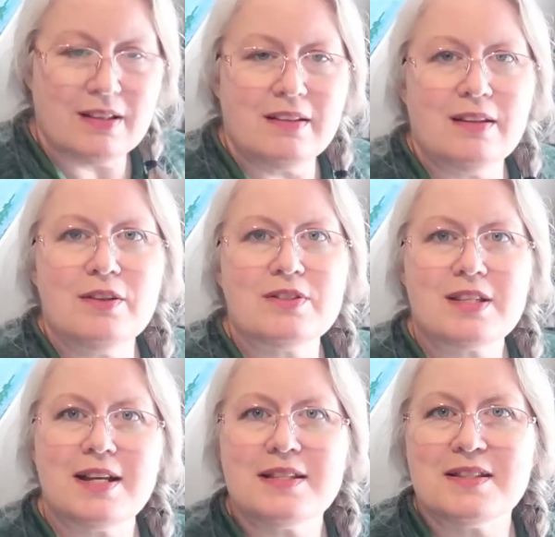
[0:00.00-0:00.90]
you know,
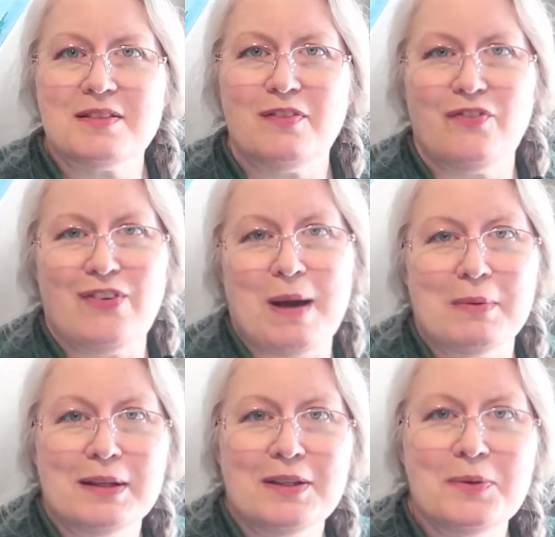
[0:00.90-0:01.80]
sizes of
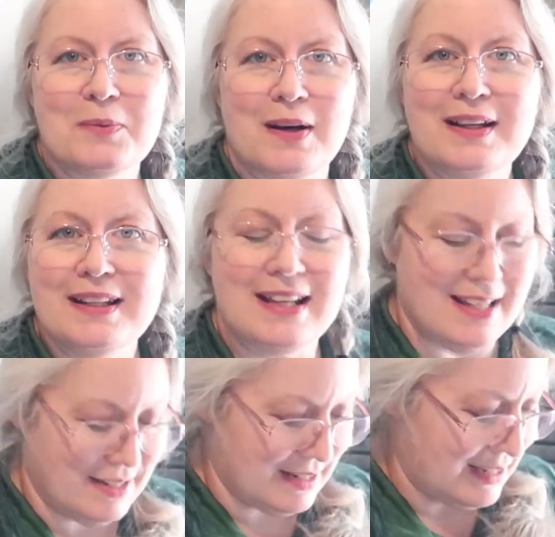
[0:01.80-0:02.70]
fabric you want
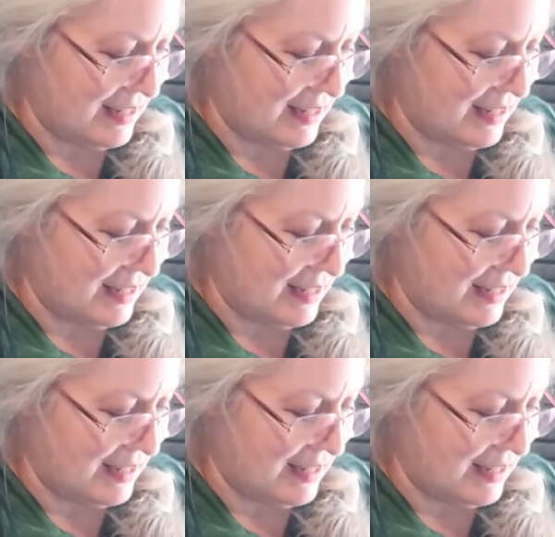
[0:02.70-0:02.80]
and